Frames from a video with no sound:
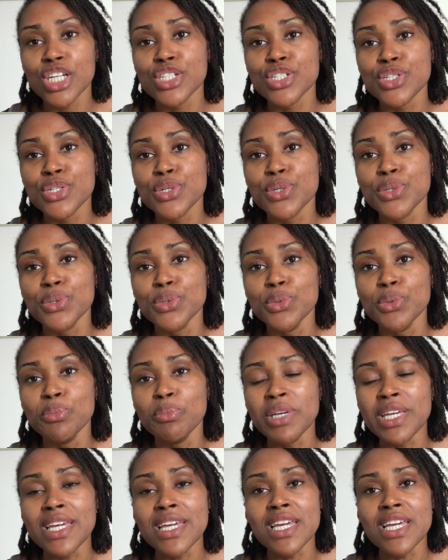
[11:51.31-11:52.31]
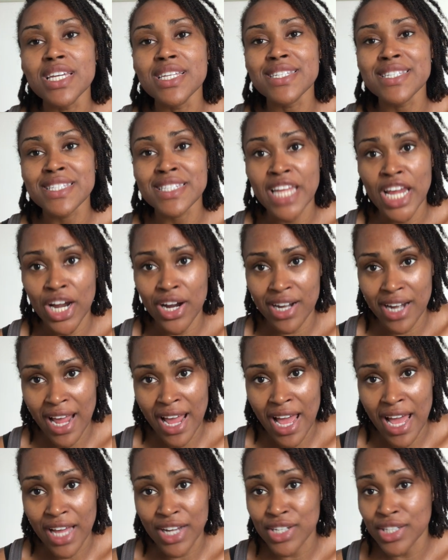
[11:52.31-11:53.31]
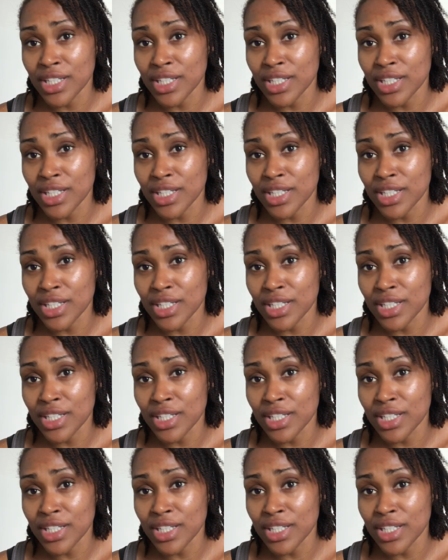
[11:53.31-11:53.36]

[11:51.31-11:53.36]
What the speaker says: to be stared at.